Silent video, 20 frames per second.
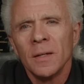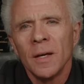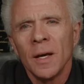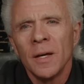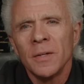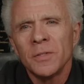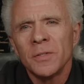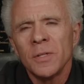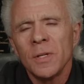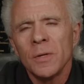
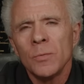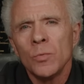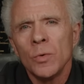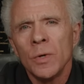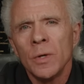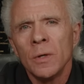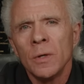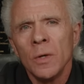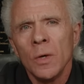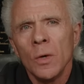And see,
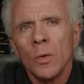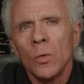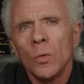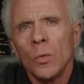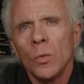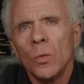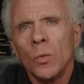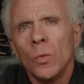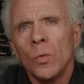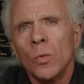when,
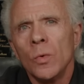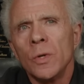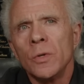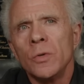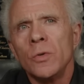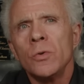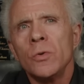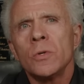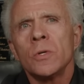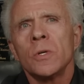when
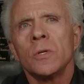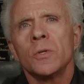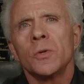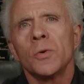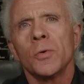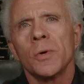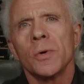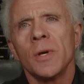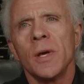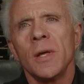you can
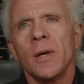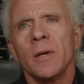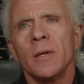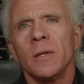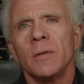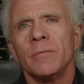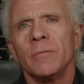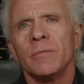create an